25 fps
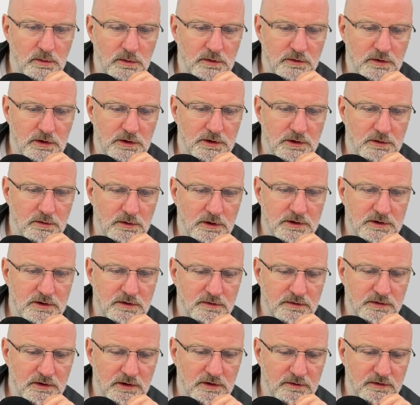We've got the wrong
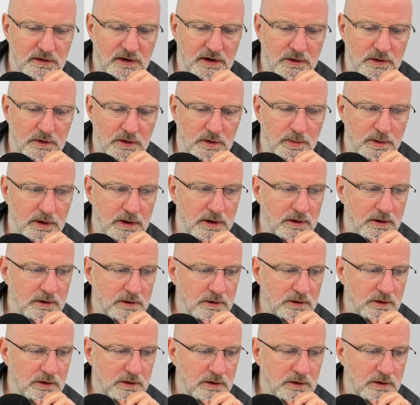default value, I bet.